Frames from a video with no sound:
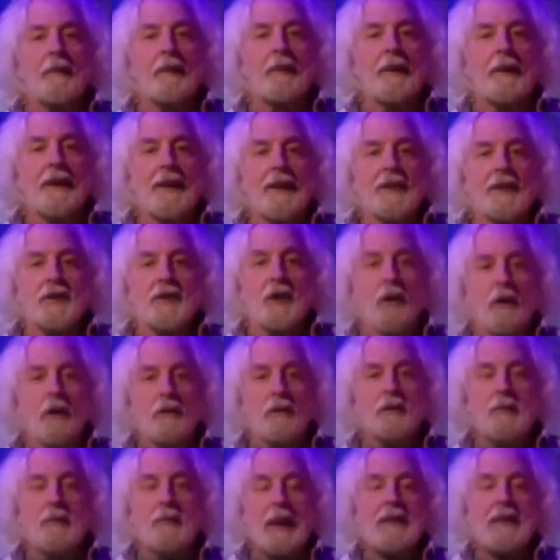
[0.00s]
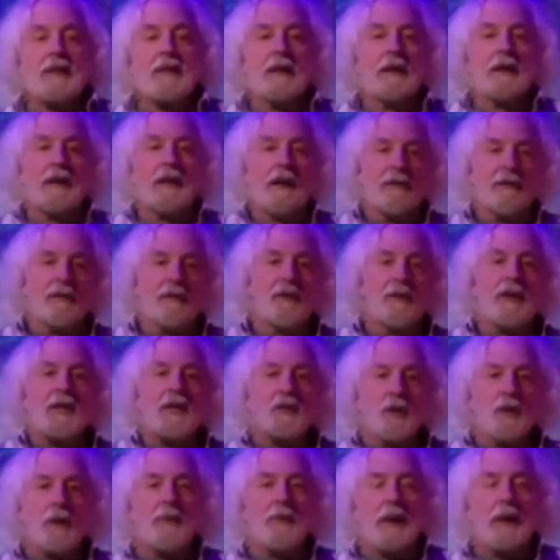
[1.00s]
So it was basically a free
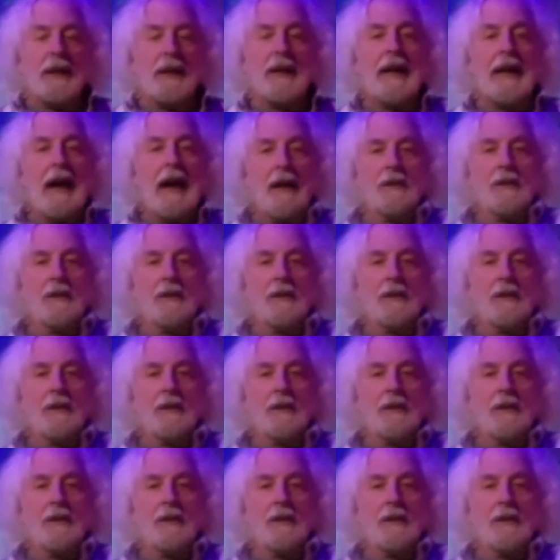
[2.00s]
trip in and out and